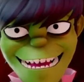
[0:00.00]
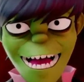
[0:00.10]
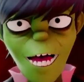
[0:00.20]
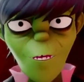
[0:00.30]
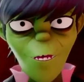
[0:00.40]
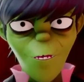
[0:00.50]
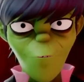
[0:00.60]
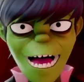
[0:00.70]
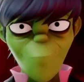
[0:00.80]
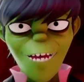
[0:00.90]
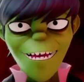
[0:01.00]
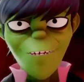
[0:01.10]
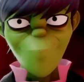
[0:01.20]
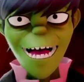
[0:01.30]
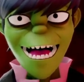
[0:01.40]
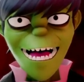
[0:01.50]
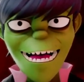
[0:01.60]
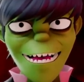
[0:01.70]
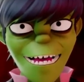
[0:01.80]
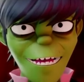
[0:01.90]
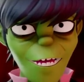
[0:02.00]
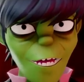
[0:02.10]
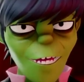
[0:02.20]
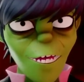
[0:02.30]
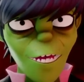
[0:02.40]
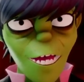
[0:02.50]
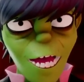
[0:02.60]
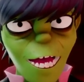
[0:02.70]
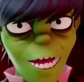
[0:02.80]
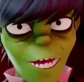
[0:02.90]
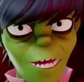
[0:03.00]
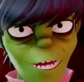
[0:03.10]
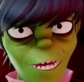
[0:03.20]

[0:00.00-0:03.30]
Total rubbish, mate! Huh?